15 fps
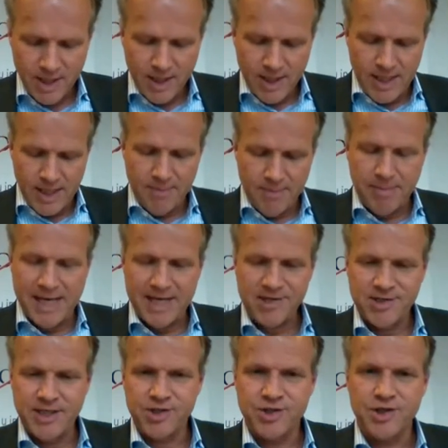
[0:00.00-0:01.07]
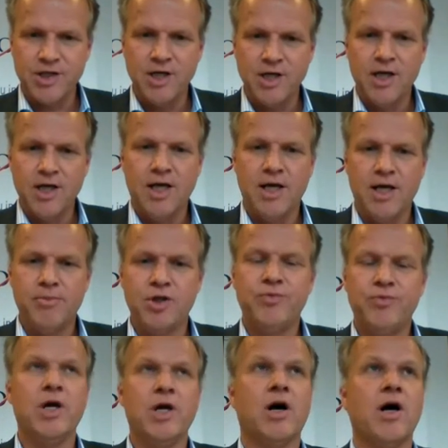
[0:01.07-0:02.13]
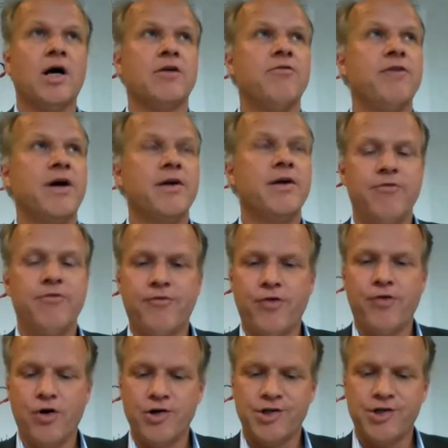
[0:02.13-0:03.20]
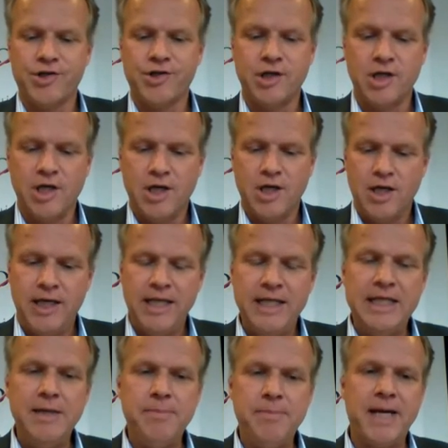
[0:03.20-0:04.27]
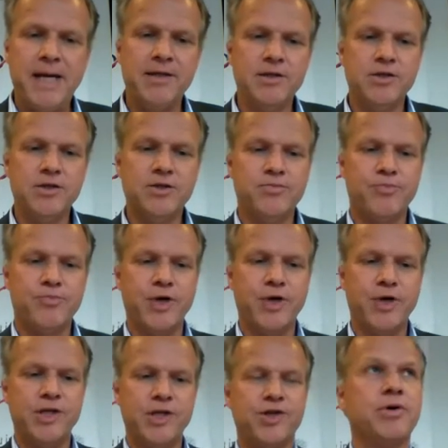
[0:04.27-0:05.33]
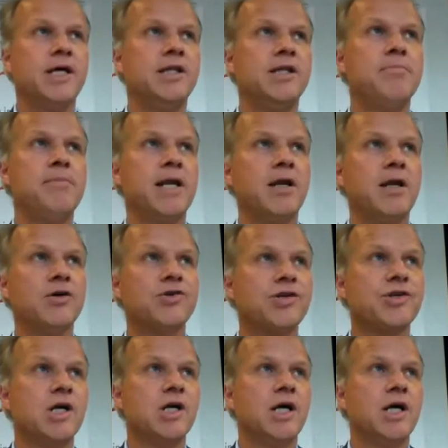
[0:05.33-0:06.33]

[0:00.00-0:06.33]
in plastics, but we are the very first independent print shop in the Benelux